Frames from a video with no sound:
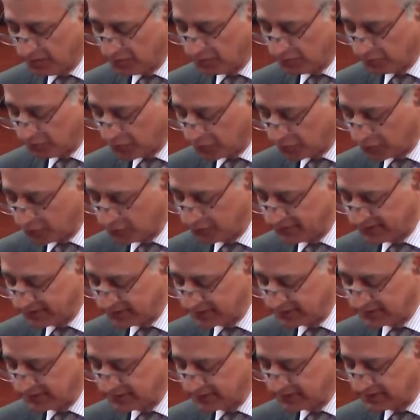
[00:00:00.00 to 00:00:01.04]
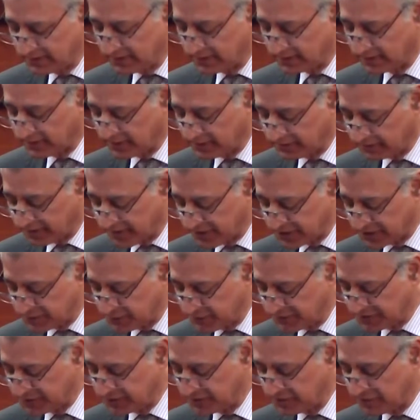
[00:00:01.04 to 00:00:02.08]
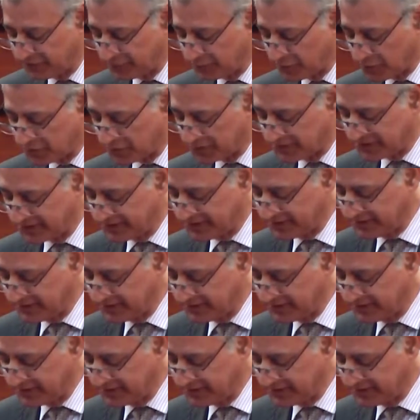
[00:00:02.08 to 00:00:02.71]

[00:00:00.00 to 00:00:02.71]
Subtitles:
Moreover, the transmission of policy